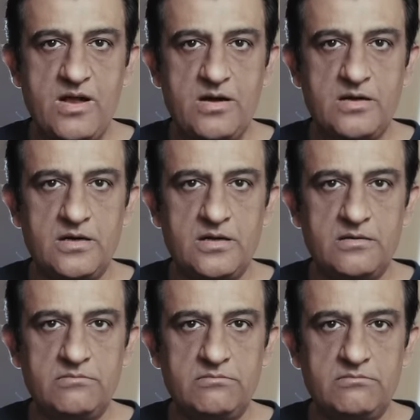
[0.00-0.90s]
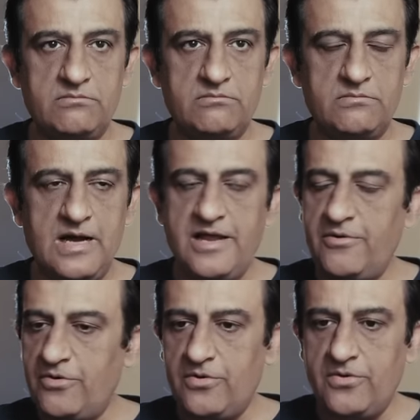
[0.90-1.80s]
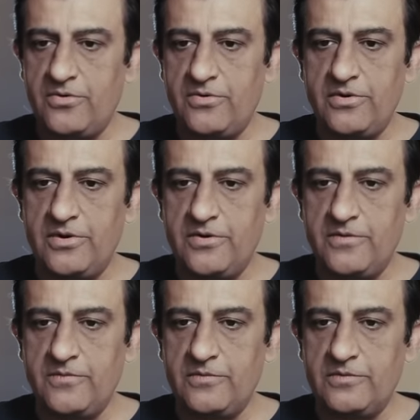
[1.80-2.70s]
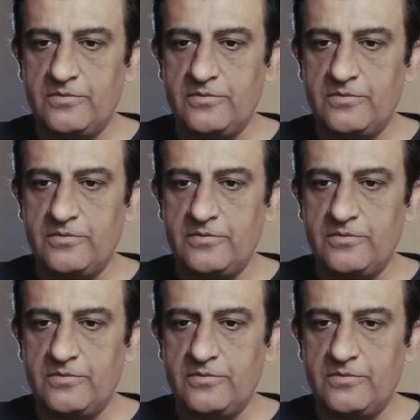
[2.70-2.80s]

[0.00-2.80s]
uh, I don't know, uh,